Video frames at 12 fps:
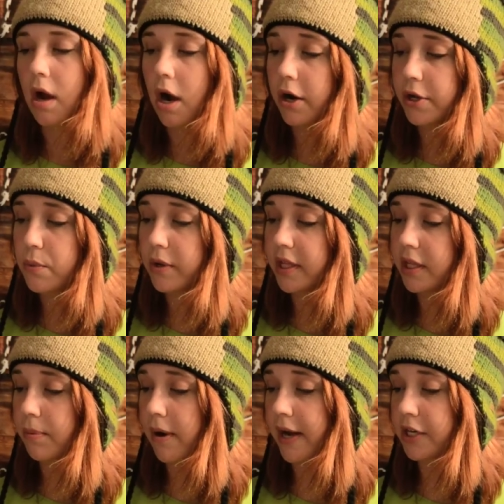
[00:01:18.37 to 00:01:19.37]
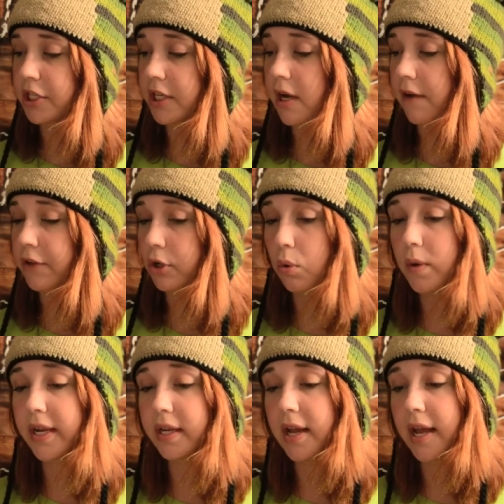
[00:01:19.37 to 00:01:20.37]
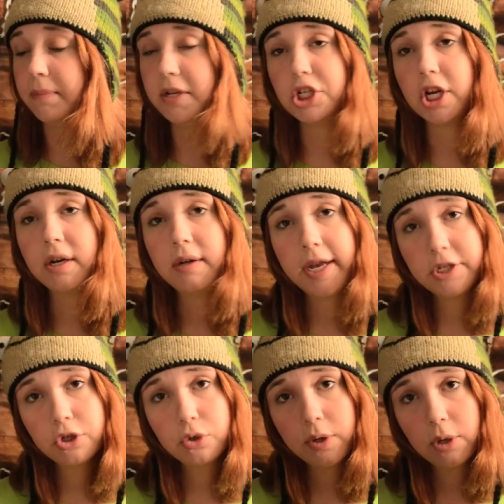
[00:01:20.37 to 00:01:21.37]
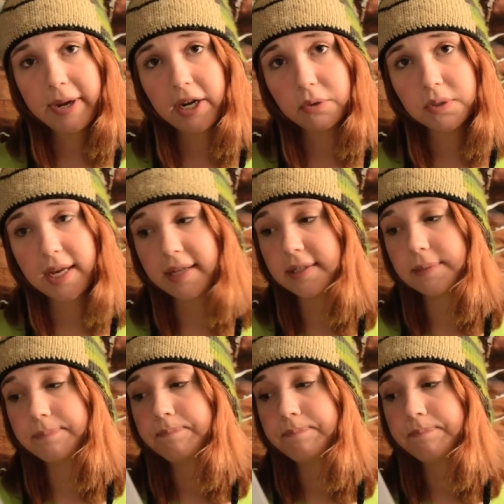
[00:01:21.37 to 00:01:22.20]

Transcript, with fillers: Are you really the prodigy of the Queen and Misha, as your Twitter bio says?